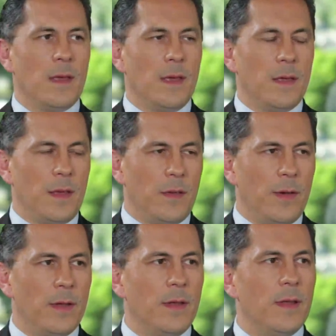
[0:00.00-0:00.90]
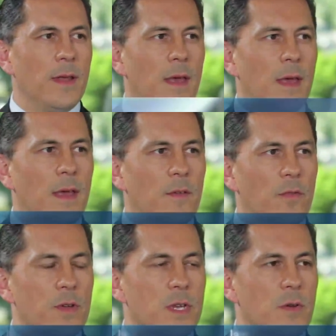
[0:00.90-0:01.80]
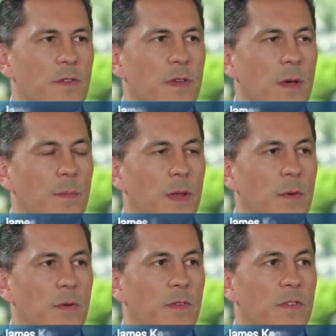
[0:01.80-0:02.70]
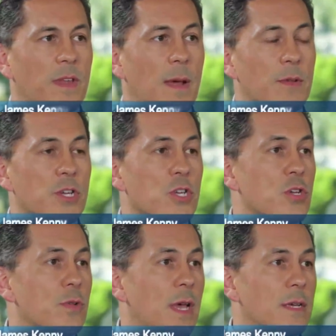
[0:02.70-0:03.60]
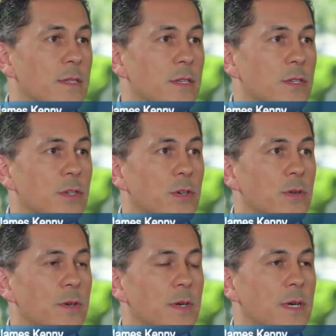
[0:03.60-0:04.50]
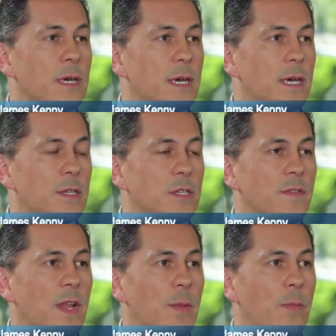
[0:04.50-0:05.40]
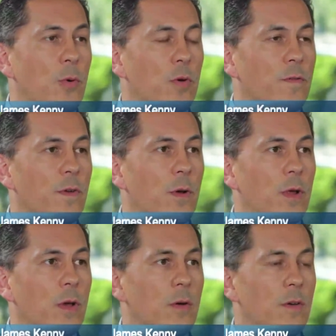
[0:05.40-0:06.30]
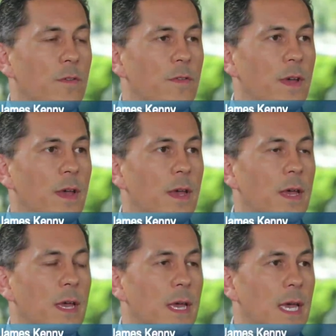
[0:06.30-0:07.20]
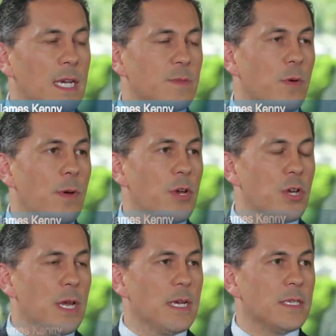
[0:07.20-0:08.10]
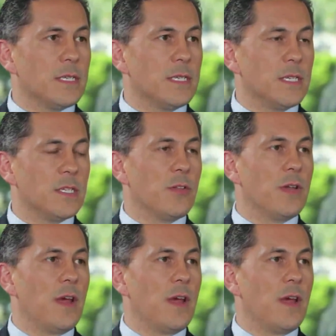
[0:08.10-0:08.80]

Yeah, thank you, Ian. Yeah, Frontier is a company which was established in 2002 to develop a portfolio of exploration assets in Southern